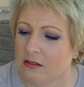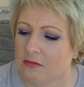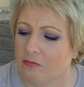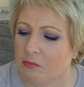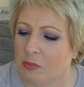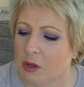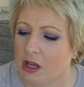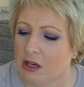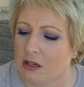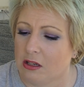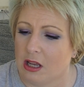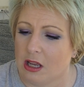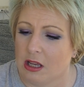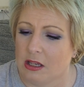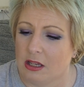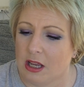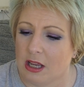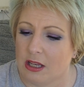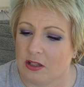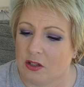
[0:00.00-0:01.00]
But it,
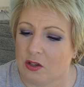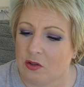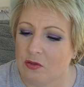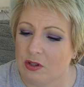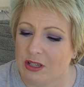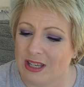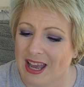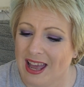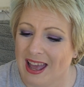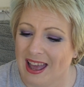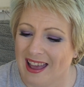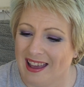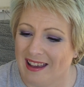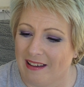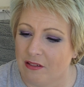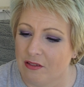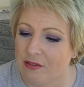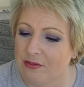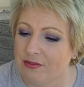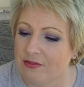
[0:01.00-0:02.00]
it's good to
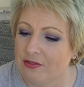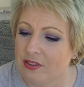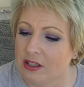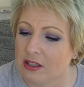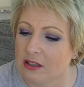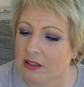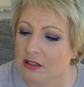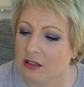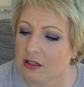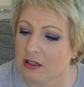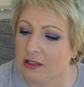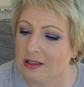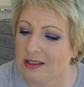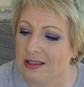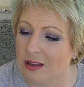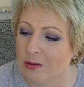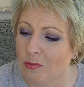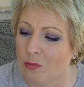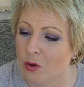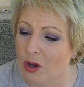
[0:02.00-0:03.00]
have in
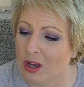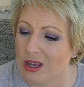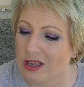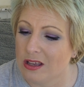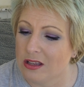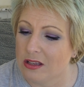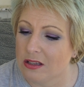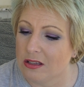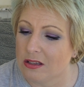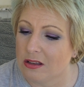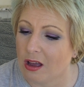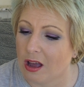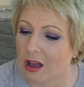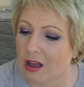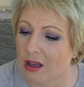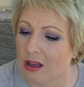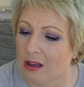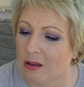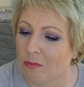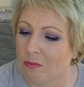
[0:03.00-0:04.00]
some ways.
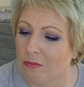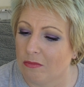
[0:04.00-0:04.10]
Um,